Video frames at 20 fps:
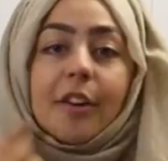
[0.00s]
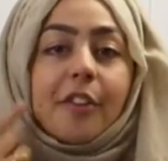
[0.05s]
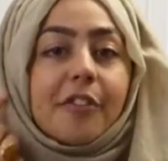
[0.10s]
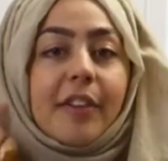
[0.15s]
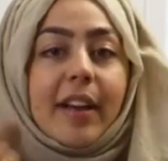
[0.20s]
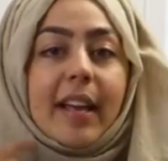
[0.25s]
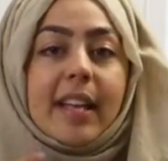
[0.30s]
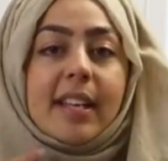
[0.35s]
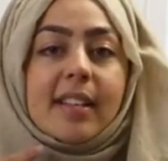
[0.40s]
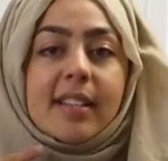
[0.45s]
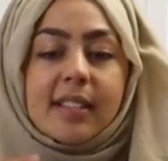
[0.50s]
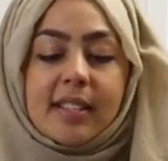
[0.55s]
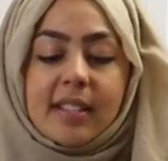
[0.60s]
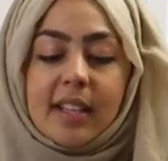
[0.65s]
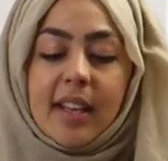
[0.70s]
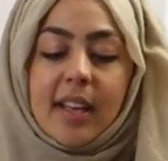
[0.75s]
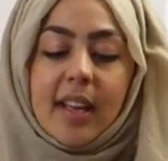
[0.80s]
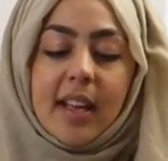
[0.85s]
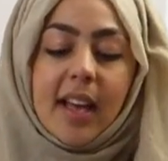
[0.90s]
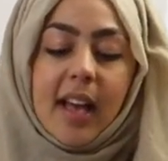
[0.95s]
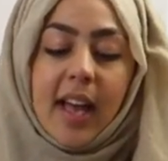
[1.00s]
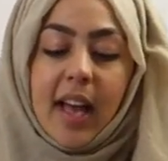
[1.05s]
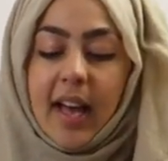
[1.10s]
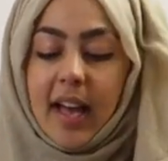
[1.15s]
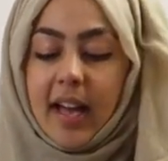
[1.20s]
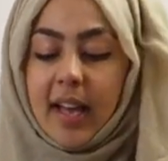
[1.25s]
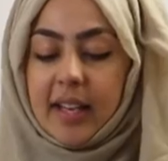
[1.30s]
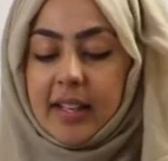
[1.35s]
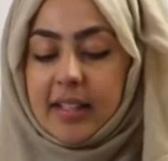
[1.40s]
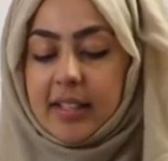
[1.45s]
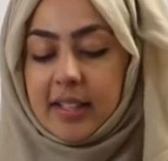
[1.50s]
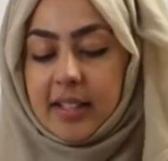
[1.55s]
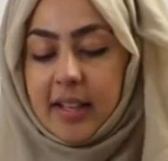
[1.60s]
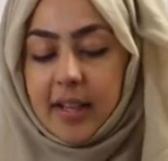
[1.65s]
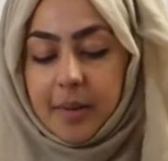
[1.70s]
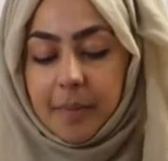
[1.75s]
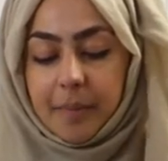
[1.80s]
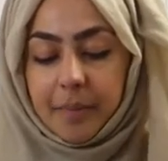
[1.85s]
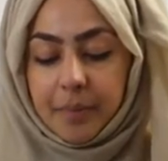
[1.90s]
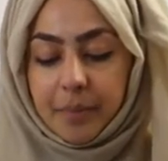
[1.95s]
face. And
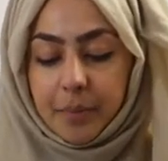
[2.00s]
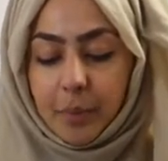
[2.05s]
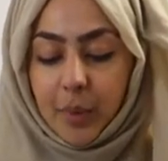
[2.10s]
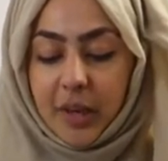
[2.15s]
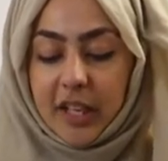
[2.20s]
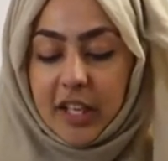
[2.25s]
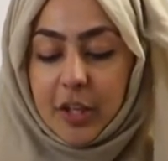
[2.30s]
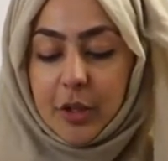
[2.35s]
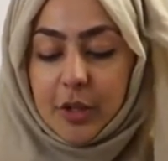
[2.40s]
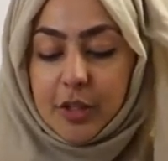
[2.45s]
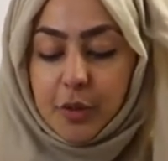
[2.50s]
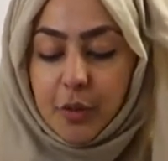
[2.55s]
we're gonna use